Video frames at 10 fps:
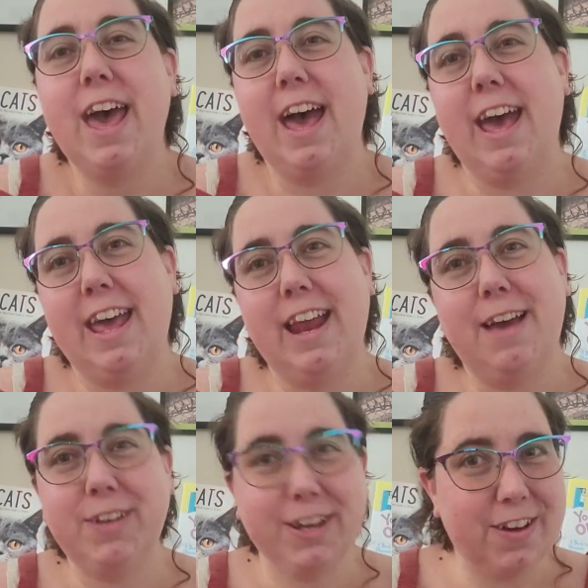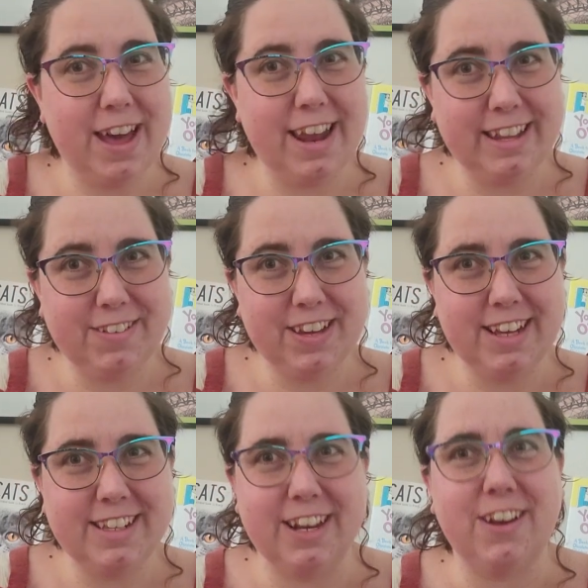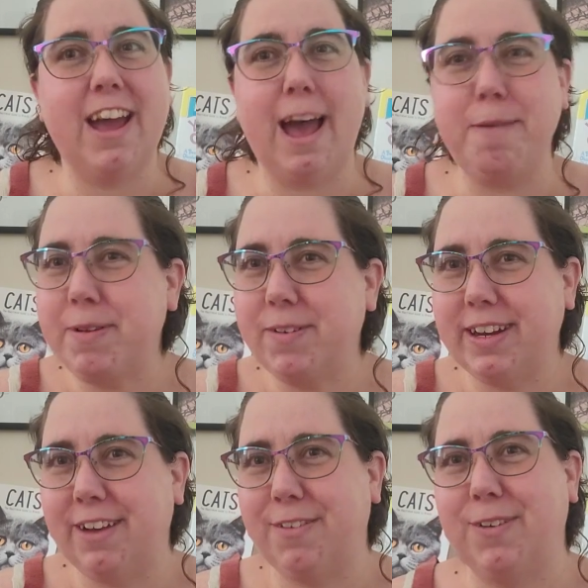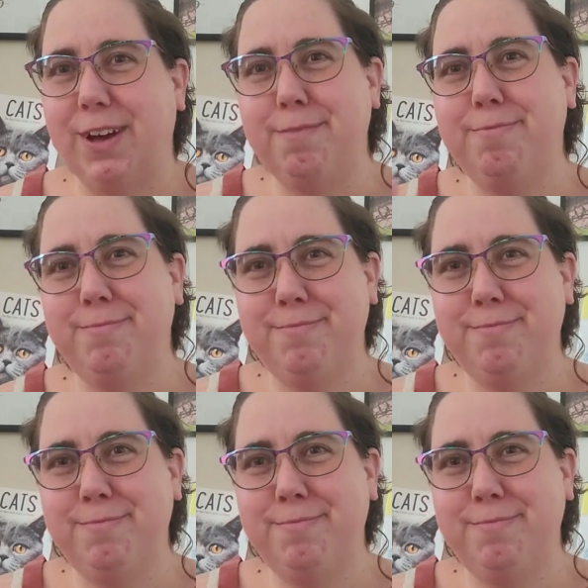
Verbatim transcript: And I'm going to go ahead and leave you guys here. Happy reading, everyone.